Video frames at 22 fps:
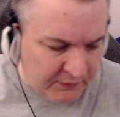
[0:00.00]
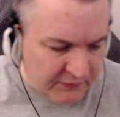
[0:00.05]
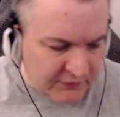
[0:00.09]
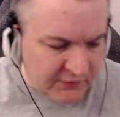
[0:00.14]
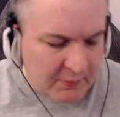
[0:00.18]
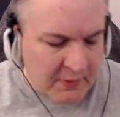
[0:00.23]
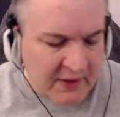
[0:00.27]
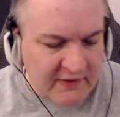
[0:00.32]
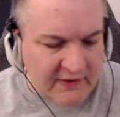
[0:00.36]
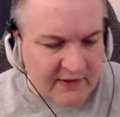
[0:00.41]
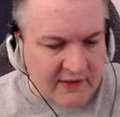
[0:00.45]

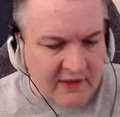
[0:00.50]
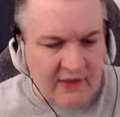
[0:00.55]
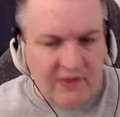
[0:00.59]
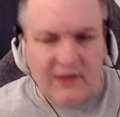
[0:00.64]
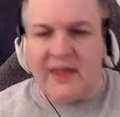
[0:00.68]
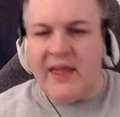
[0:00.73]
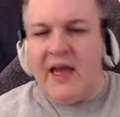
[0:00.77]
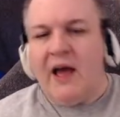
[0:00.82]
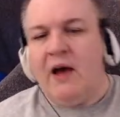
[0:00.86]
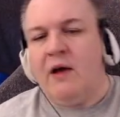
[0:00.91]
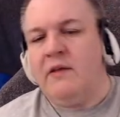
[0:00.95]
basically, the
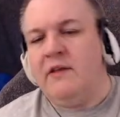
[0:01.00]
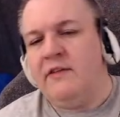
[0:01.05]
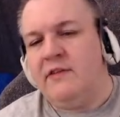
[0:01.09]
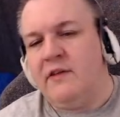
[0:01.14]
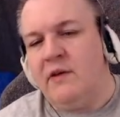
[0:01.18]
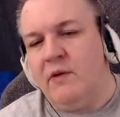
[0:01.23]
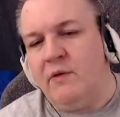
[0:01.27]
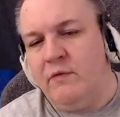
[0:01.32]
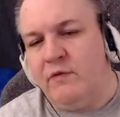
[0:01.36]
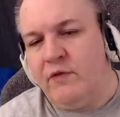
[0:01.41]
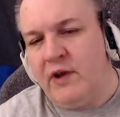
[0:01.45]
Count is an
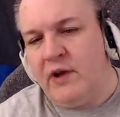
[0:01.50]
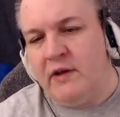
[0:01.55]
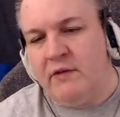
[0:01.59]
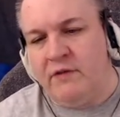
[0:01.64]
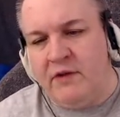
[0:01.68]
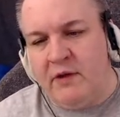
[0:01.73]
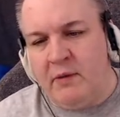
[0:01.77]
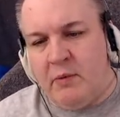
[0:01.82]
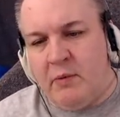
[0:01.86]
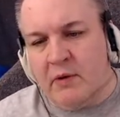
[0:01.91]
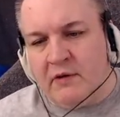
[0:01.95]
old friend of
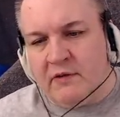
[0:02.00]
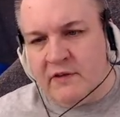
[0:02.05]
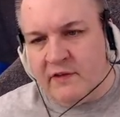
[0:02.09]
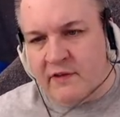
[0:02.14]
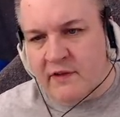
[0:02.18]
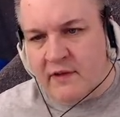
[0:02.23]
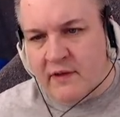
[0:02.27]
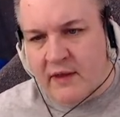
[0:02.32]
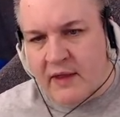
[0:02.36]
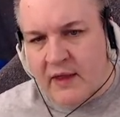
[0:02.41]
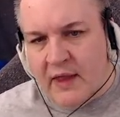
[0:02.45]
Hubert's,
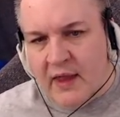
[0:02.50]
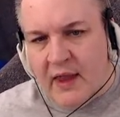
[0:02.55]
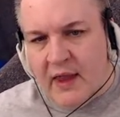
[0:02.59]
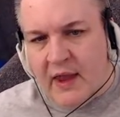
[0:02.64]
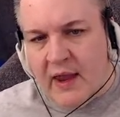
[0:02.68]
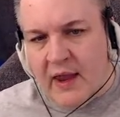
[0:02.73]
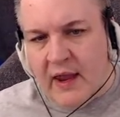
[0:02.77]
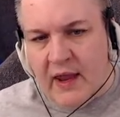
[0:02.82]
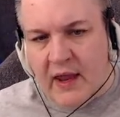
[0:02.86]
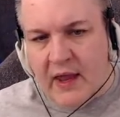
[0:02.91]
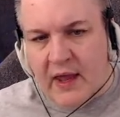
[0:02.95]

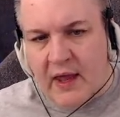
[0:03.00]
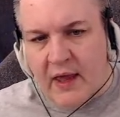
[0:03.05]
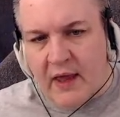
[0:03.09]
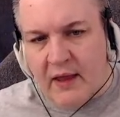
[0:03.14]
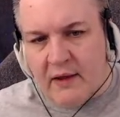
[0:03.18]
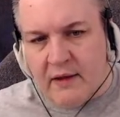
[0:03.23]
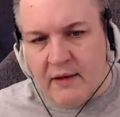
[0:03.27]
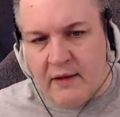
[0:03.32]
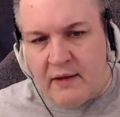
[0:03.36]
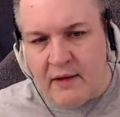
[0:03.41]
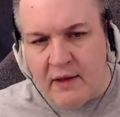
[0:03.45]

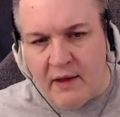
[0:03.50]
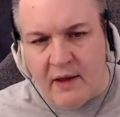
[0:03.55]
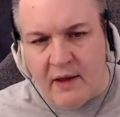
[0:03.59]
and